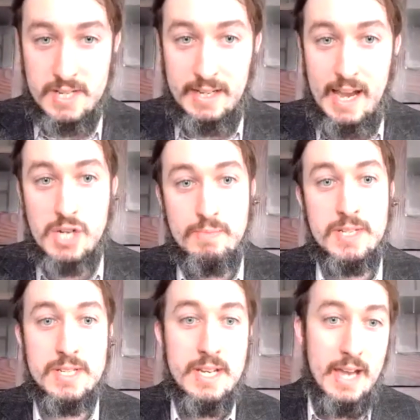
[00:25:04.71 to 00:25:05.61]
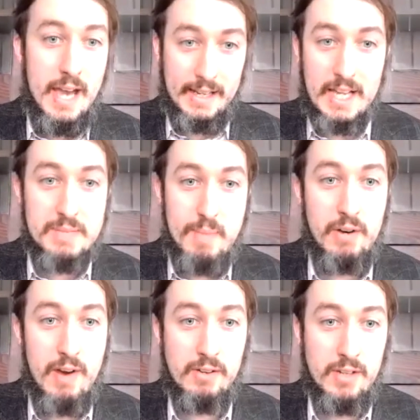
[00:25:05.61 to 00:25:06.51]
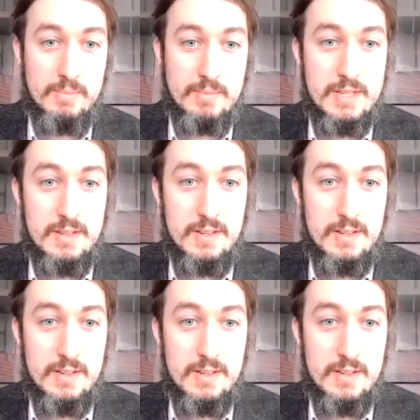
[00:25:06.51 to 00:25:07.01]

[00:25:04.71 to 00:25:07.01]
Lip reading: engagement, and it gets better outcomes.